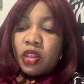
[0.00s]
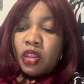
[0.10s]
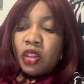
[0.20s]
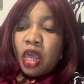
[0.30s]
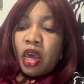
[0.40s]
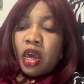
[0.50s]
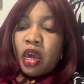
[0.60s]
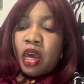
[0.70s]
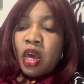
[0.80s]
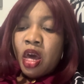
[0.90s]

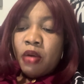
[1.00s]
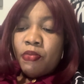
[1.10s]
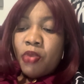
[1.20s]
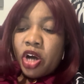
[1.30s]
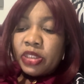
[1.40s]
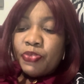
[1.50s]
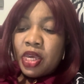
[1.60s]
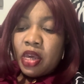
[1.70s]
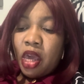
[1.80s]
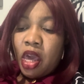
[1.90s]
they must
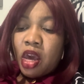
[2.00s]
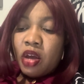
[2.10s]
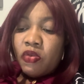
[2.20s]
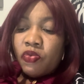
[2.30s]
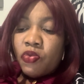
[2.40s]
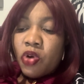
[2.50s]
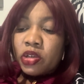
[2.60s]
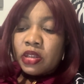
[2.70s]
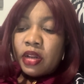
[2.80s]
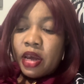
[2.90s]
be a
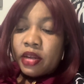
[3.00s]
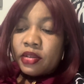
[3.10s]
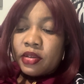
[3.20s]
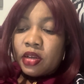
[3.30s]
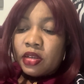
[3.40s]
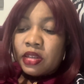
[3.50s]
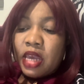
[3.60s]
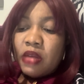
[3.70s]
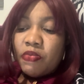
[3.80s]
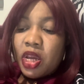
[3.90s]
worthless
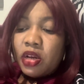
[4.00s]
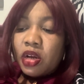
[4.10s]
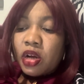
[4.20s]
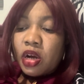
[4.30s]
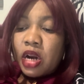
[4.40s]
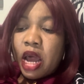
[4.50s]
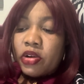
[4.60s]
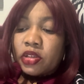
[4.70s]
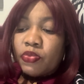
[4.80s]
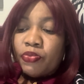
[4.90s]
statement,
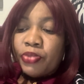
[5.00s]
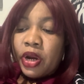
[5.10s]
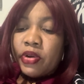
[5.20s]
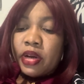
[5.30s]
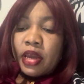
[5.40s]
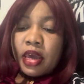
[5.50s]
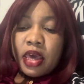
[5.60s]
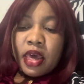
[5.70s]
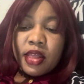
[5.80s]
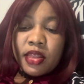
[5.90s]
clouds buried
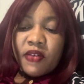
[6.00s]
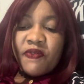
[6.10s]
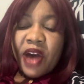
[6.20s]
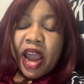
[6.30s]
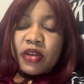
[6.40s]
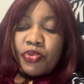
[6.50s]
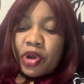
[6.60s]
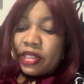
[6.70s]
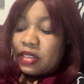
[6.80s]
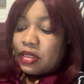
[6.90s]
in the fine
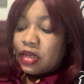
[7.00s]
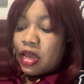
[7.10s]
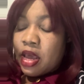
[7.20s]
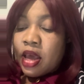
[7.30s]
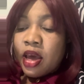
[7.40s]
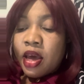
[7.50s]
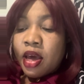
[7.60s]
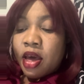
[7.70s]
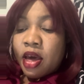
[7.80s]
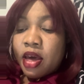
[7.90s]
print.
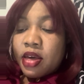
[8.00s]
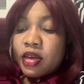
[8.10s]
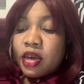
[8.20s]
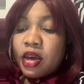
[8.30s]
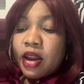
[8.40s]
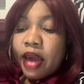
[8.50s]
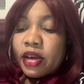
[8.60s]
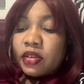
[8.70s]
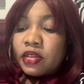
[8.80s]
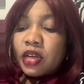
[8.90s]
Again, I
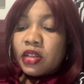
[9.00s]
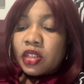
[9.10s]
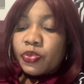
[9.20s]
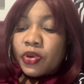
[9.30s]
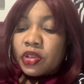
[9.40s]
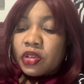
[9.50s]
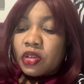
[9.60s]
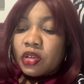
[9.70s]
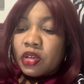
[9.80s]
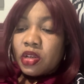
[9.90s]
can say this
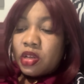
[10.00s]
person